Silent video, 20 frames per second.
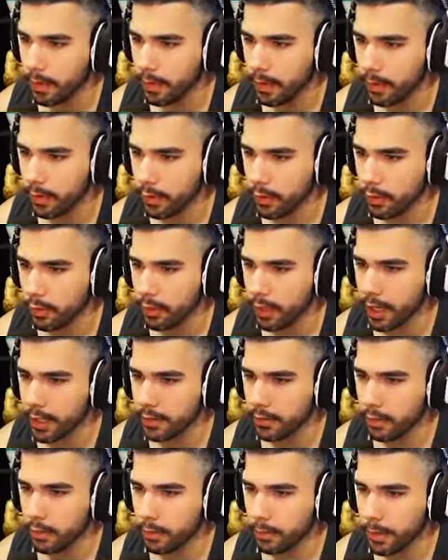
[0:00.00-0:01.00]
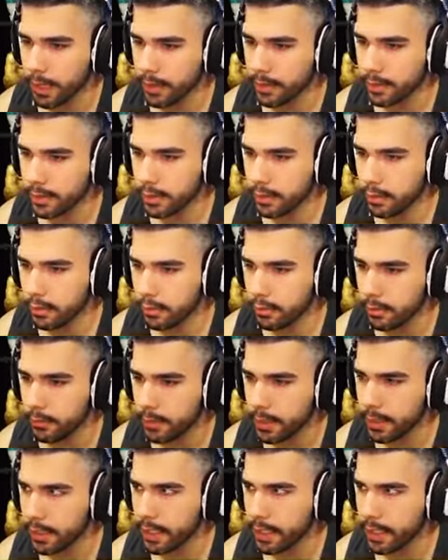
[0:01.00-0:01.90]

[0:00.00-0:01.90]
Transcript: I'm gonna show you guys a little my skill, my